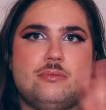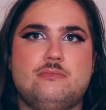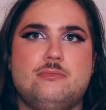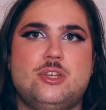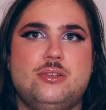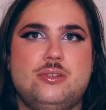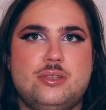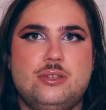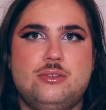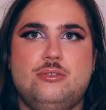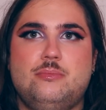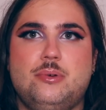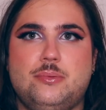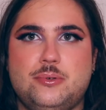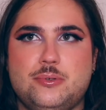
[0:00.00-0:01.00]
turns into
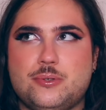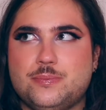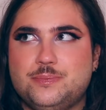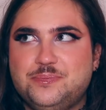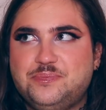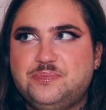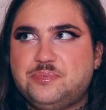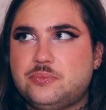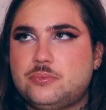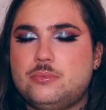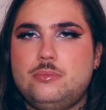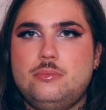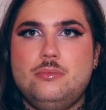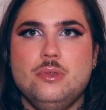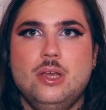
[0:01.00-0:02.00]
bubbles.
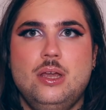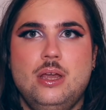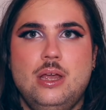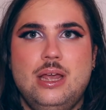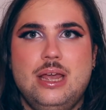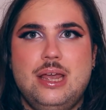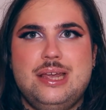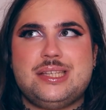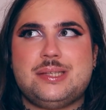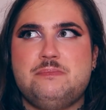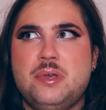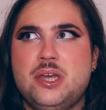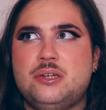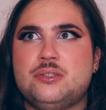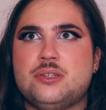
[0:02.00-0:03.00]
It
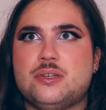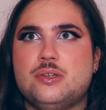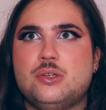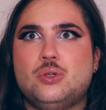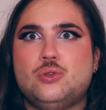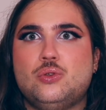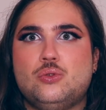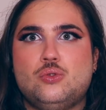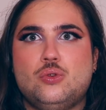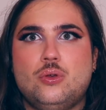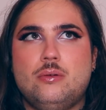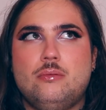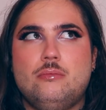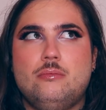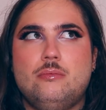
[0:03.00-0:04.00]
smelled
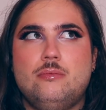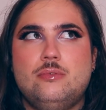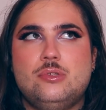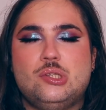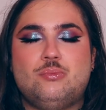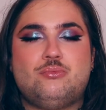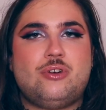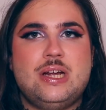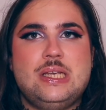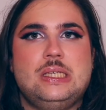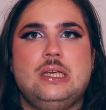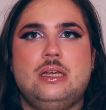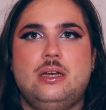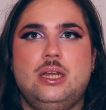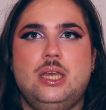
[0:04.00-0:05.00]

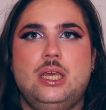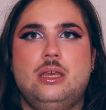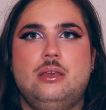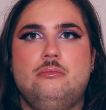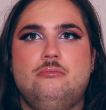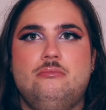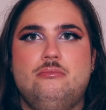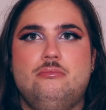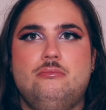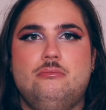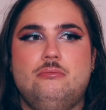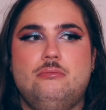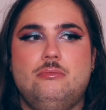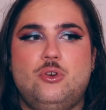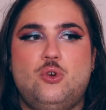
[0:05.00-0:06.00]
surprisingly
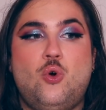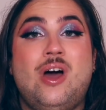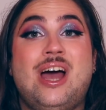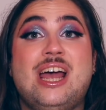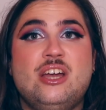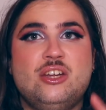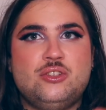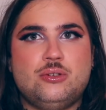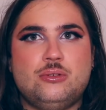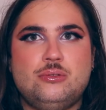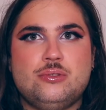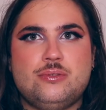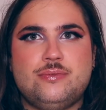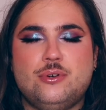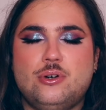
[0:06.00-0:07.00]
quite
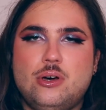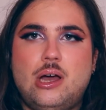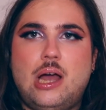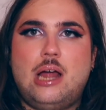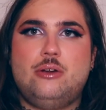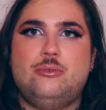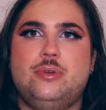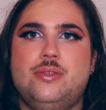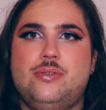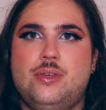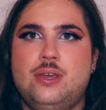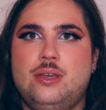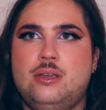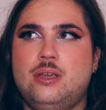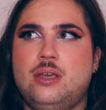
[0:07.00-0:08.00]
adult for a Halloween
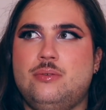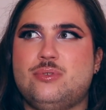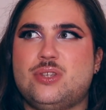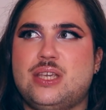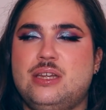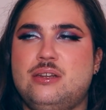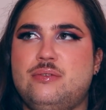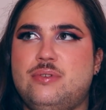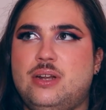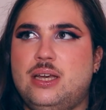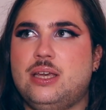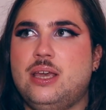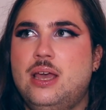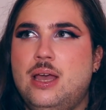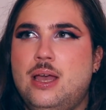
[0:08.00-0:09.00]
thing. It was kind of
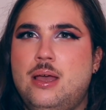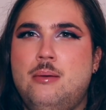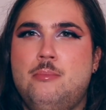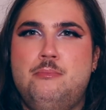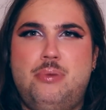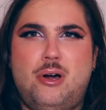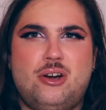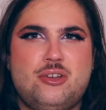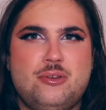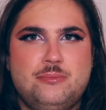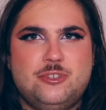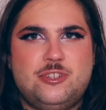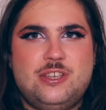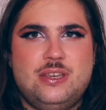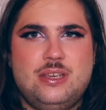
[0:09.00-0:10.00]
like
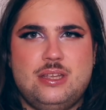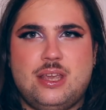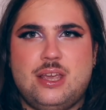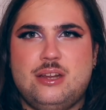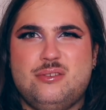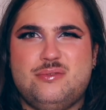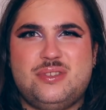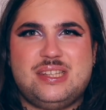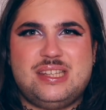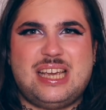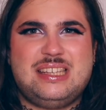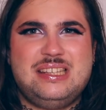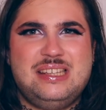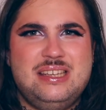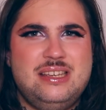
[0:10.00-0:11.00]
bergamoty and kind of
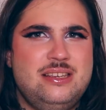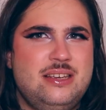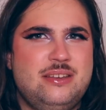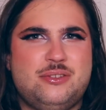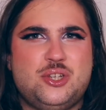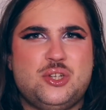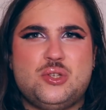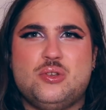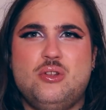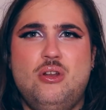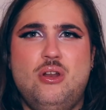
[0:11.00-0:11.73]
sexy. It was just a